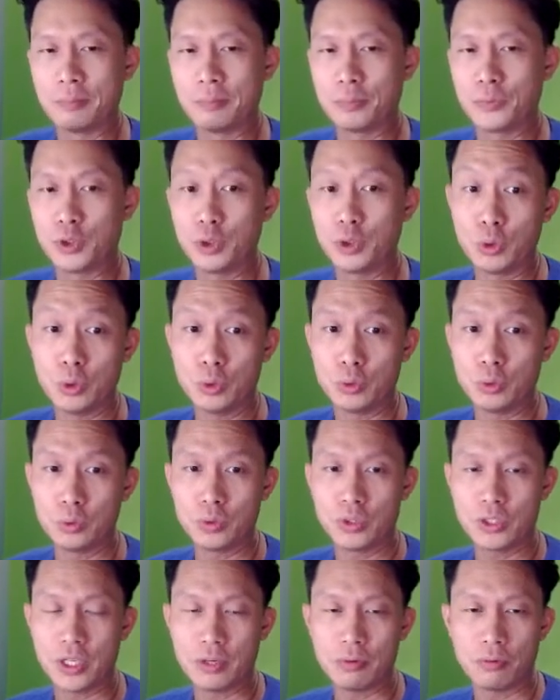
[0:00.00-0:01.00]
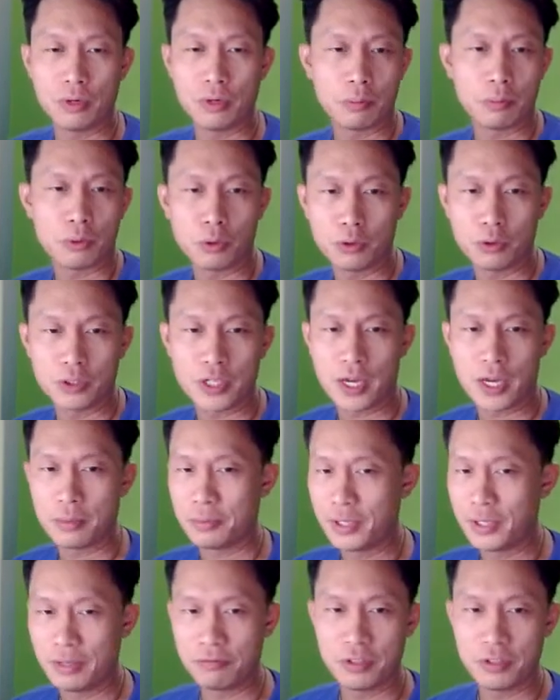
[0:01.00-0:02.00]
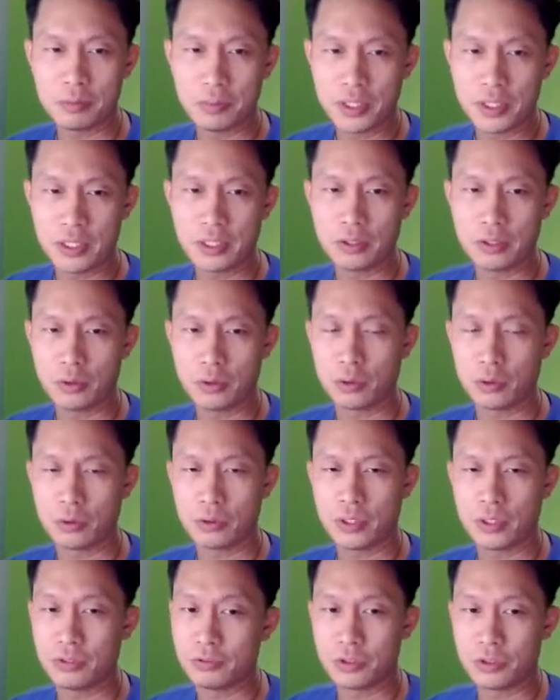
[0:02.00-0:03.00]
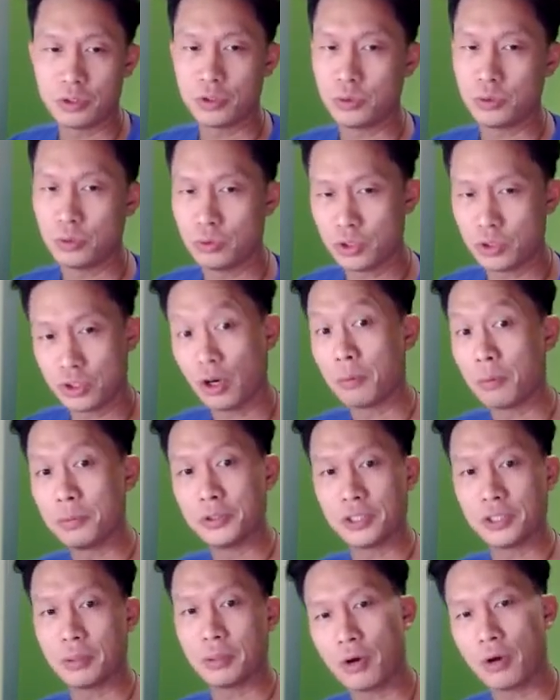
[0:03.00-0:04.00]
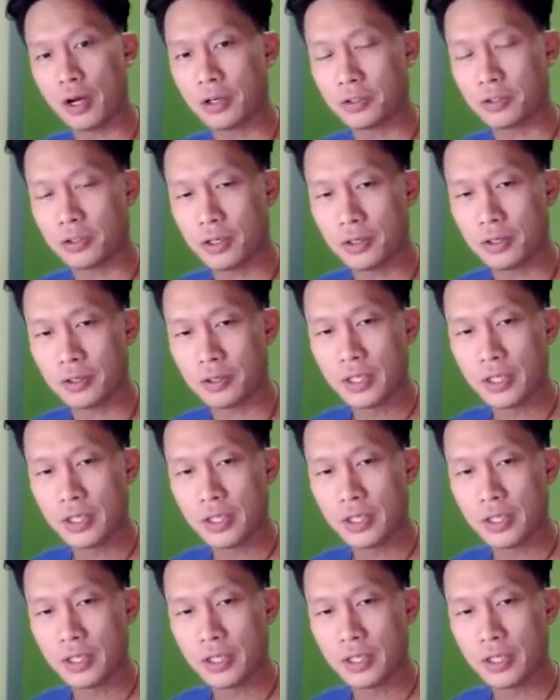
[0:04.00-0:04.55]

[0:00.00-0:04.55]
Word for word: to, say, run a prototype, an MVP, or even to start building a product on.